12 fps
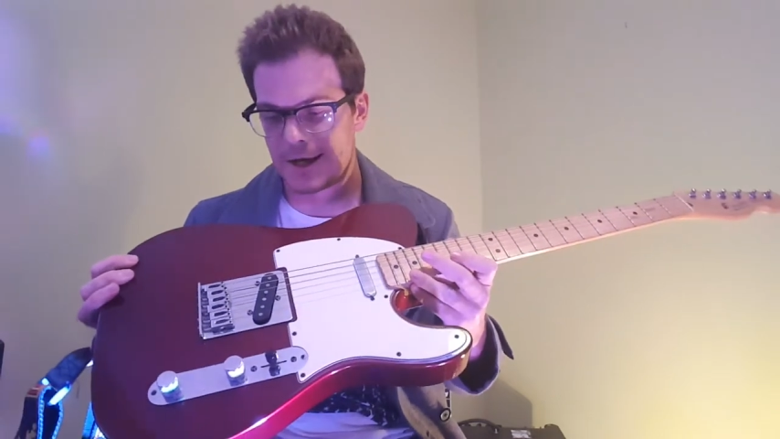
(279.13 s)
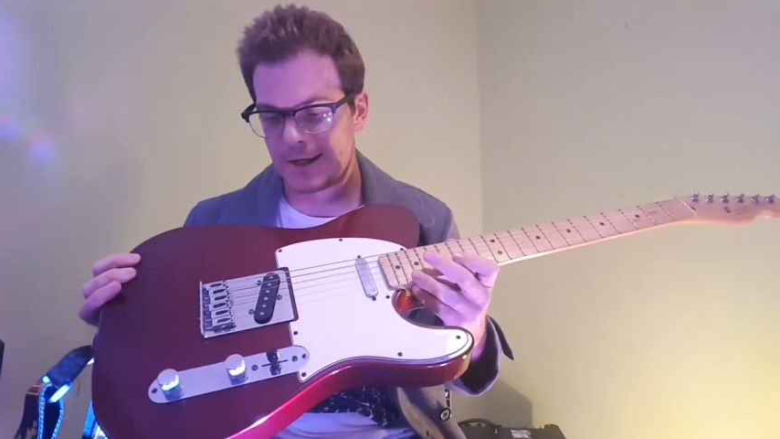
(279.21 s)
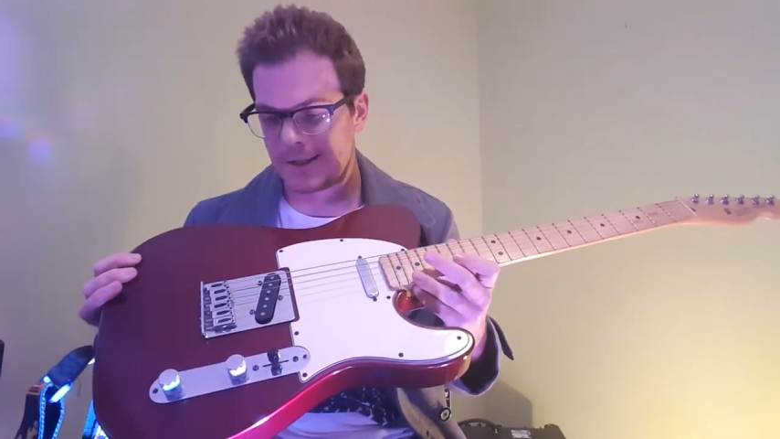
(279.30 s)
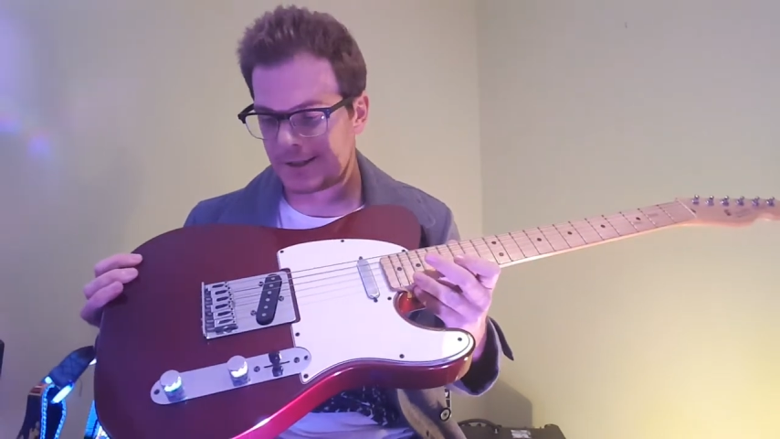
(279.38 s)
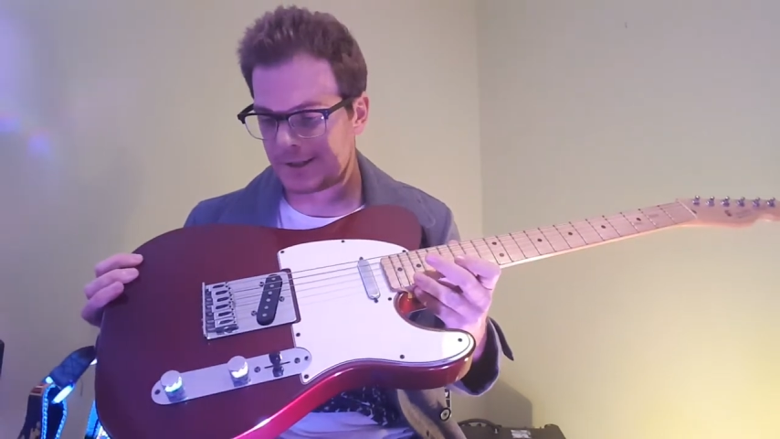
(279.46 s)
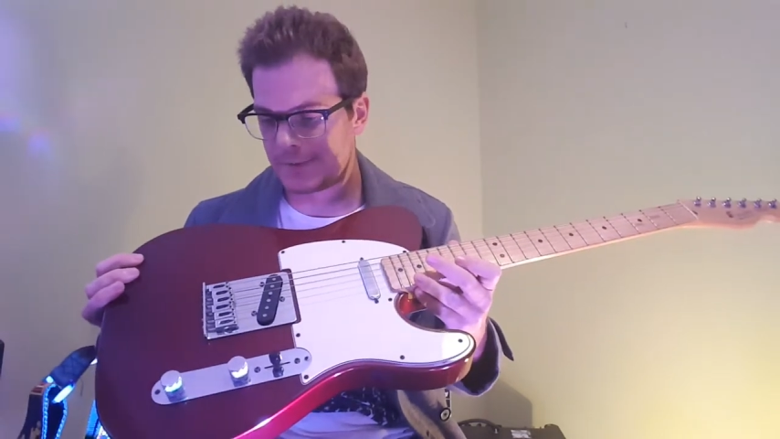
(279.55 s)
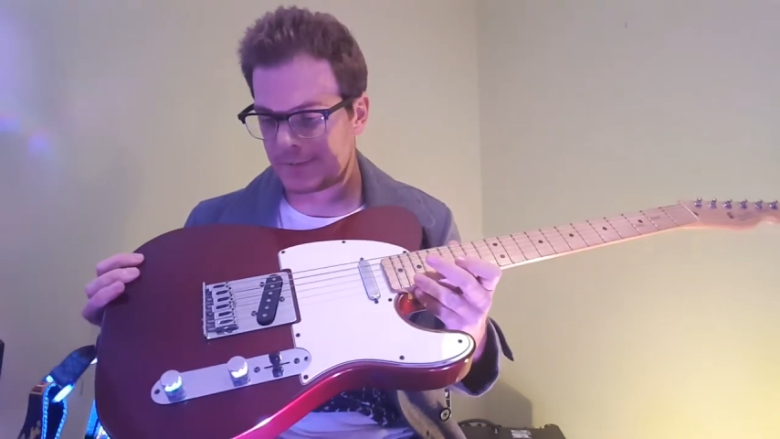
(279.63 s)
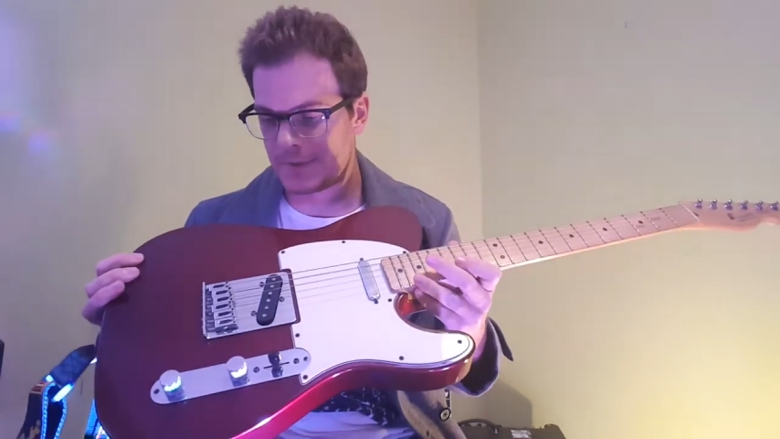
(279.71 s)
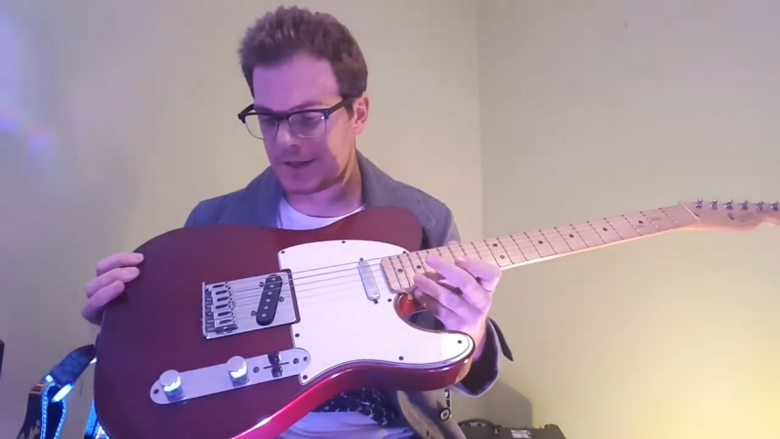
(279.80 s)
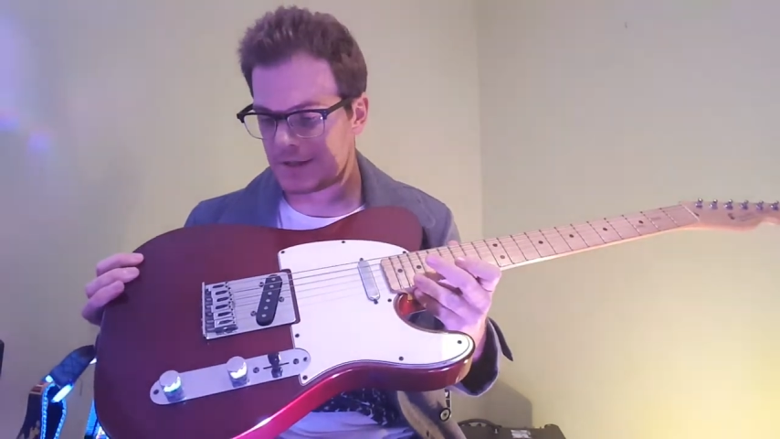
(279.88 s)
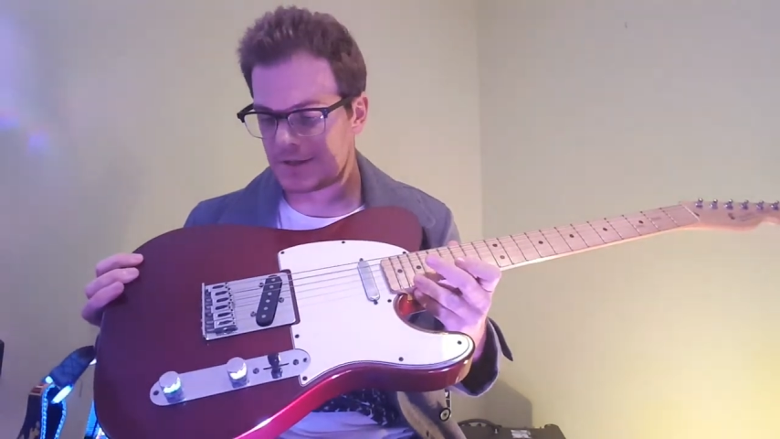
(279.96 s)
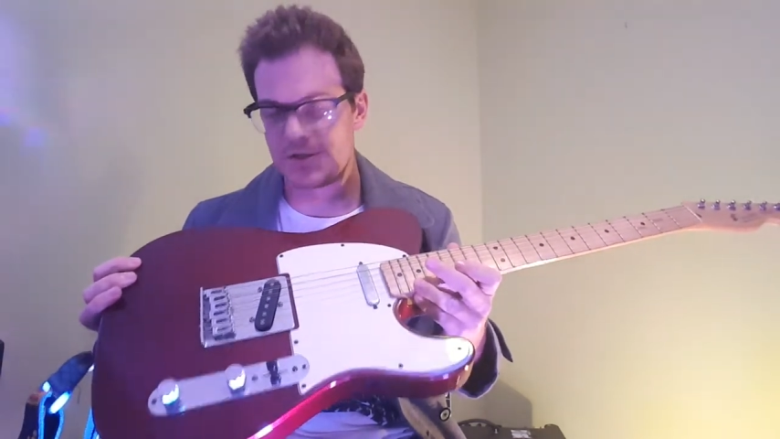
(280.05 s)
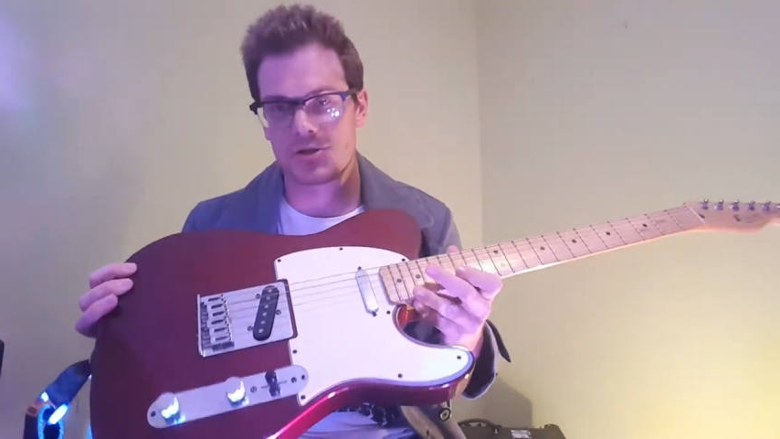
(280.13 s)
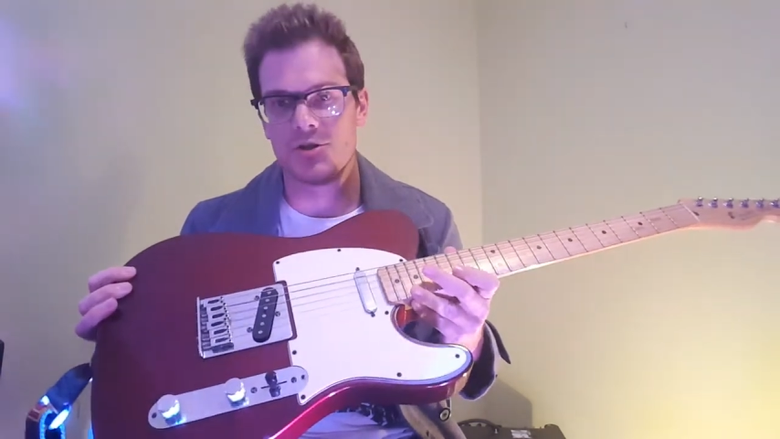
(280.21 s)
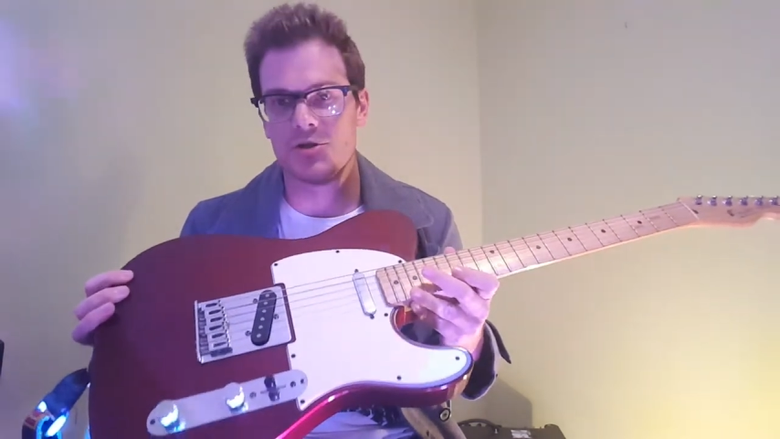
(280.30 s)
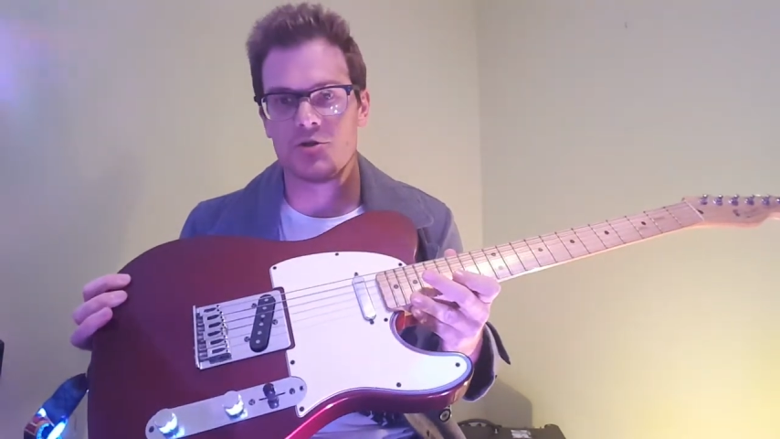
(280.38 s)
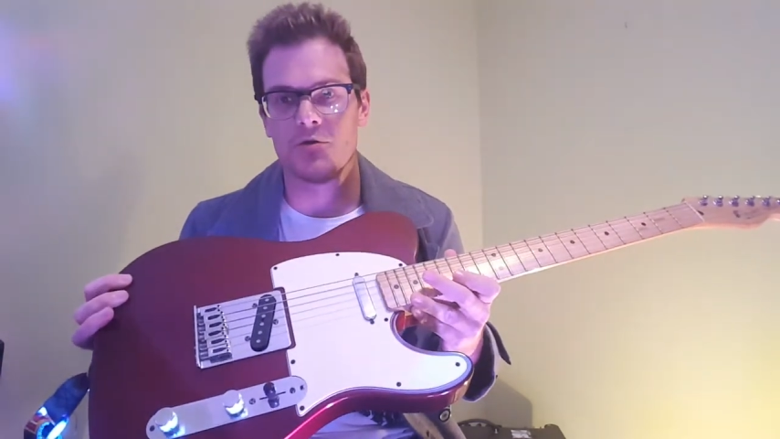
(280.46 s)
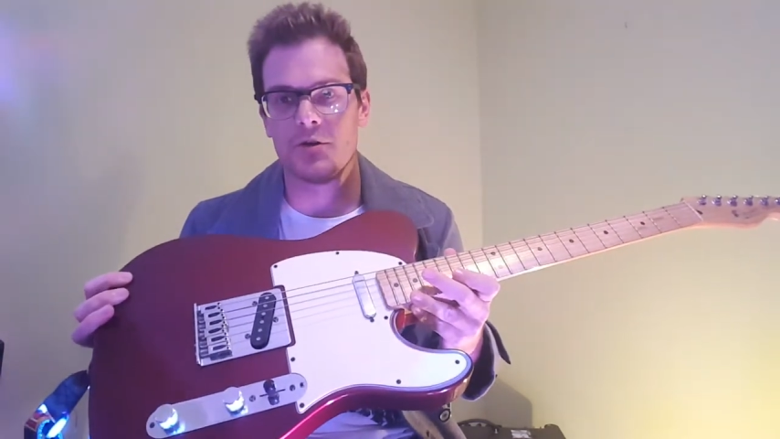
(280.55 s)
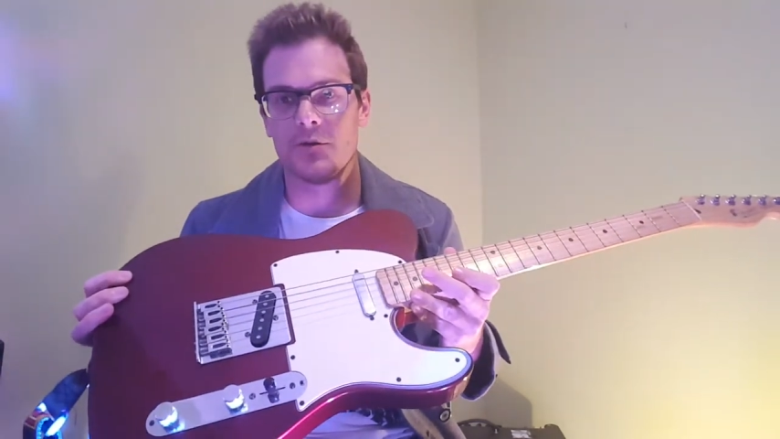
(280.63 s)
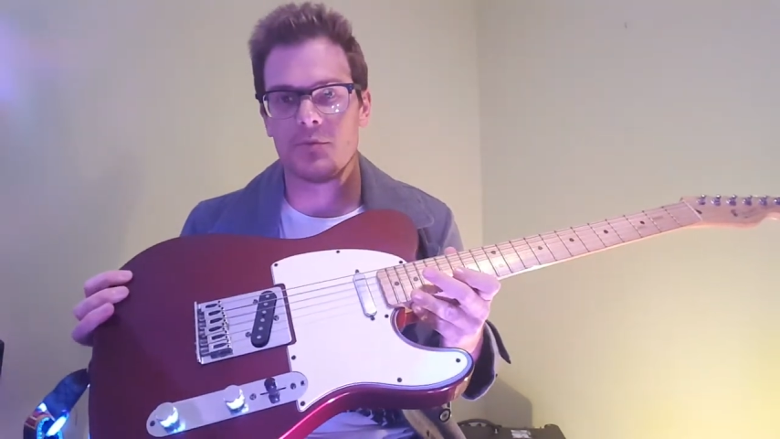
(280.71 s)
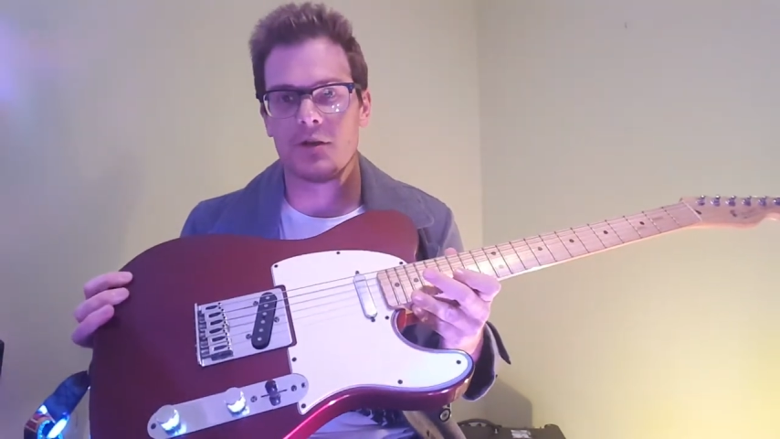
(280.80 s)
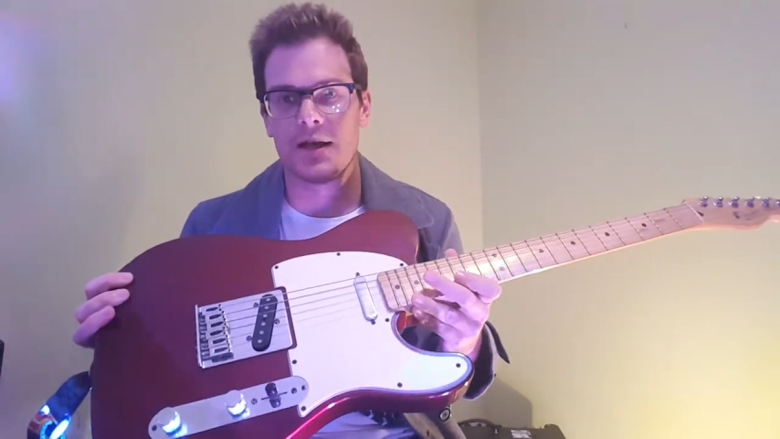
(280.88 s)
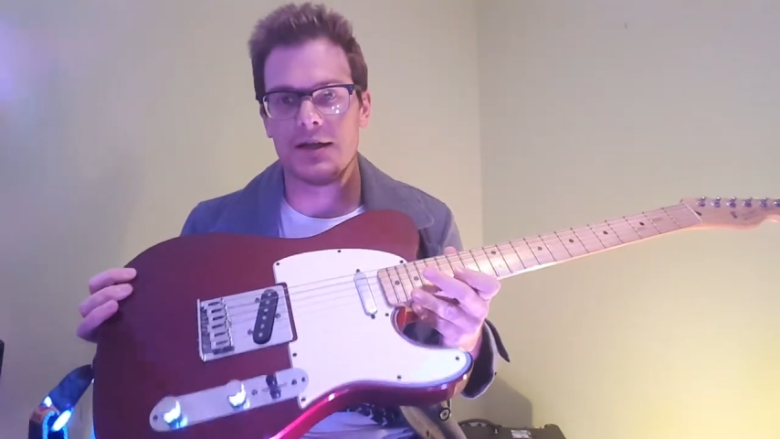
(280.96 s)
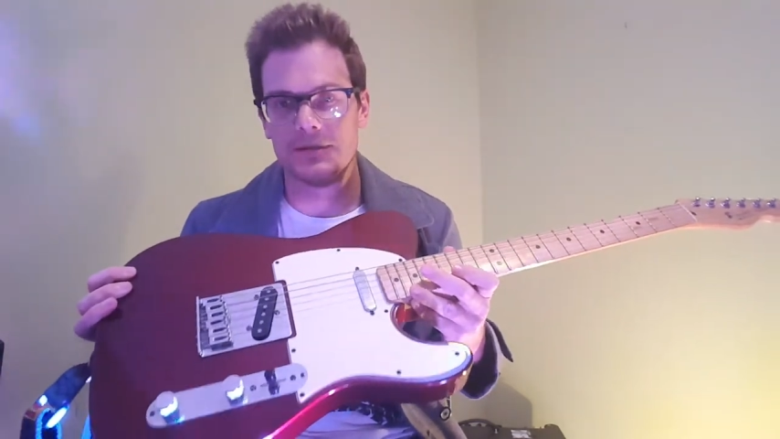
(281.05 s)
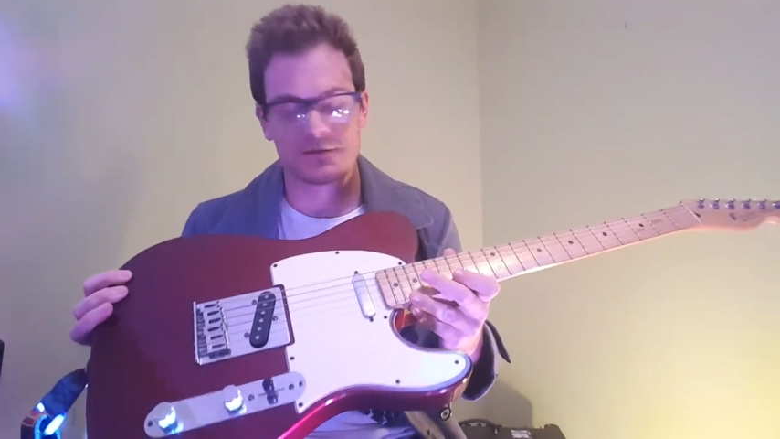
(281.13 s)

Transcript: And it's just a joy to play.